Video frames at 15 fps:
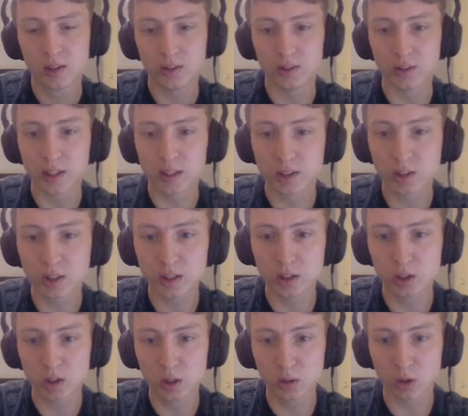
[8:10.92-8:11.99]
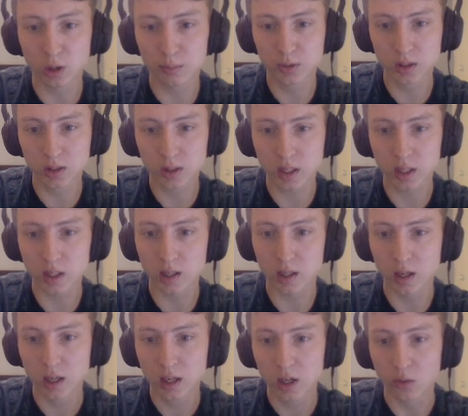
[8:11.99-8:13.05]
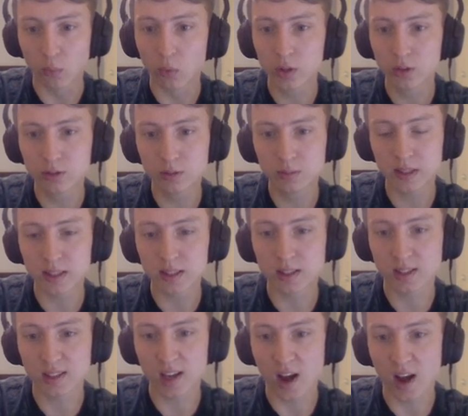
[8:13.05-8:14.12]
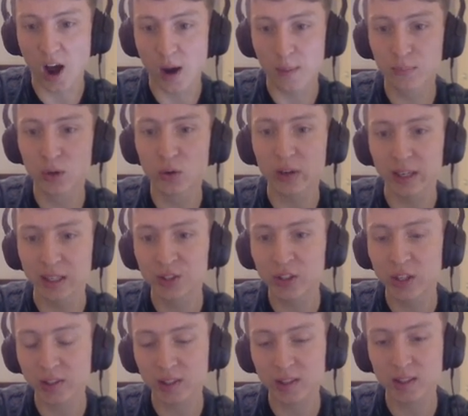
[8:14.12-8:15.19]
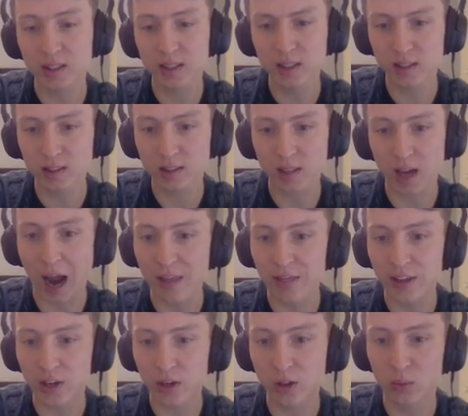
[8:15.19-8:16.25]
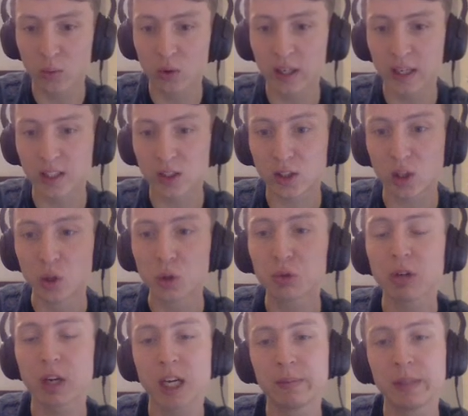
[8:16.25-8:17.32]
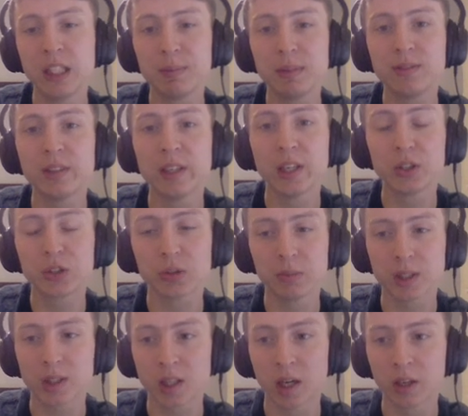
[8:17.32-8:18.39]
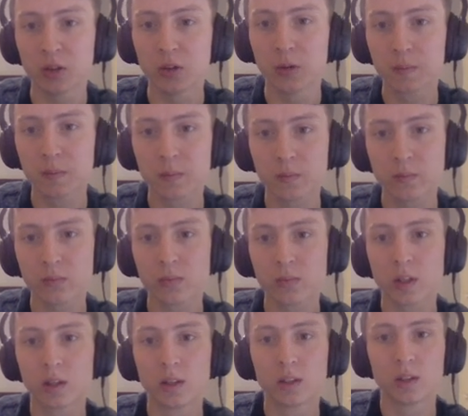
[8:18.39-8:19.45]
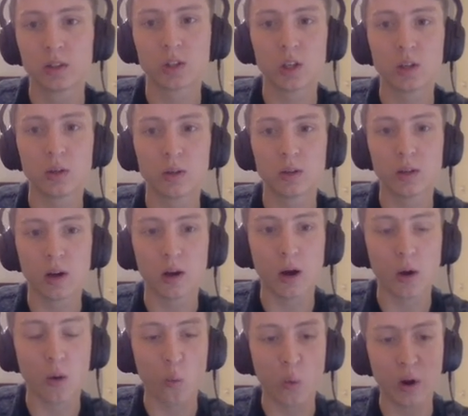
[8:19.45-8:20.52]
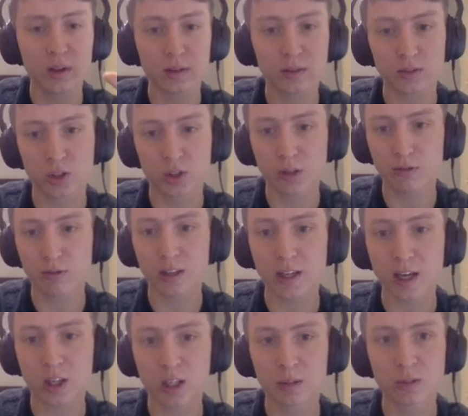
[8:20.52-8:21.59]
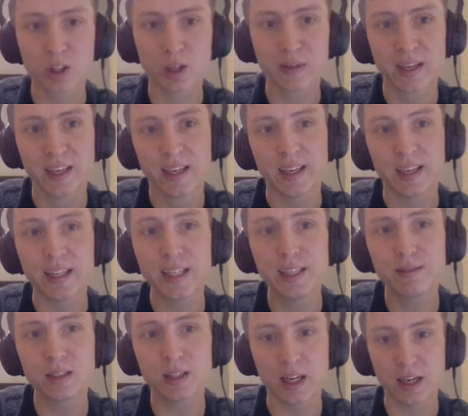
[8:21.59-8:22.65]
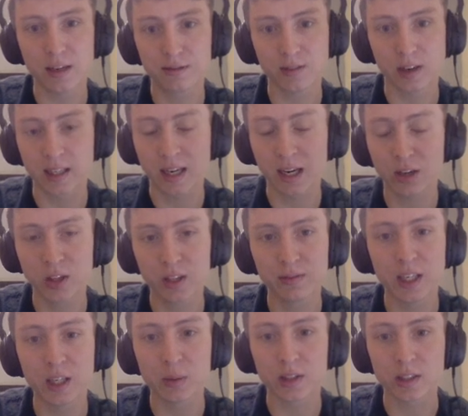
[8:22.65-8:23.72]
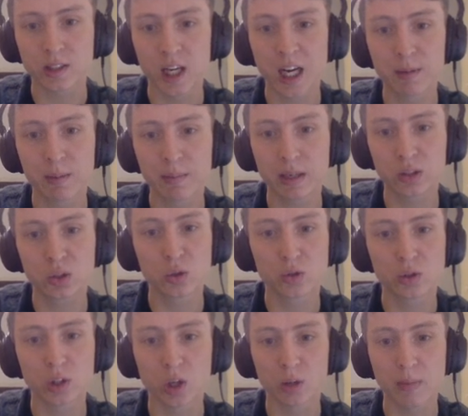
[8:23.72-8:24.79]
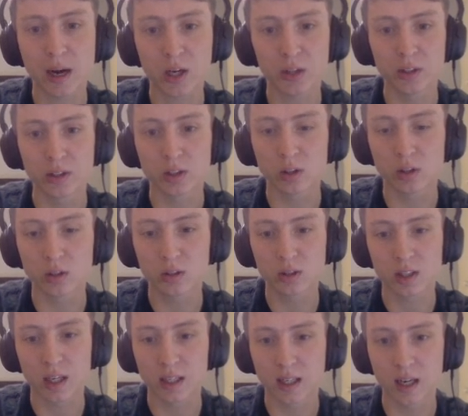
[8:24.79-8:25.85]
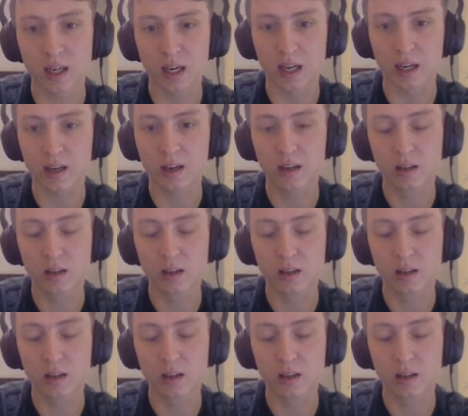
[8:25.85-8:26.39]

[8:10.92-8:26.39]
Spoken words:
you can see there's 2 options here. One of them is I'm not interested in this, and the other one is don't recommend me videos from this channel. So when stuff like that comes up, even if I click on the video at the time, I make sure to go back on these dots and click,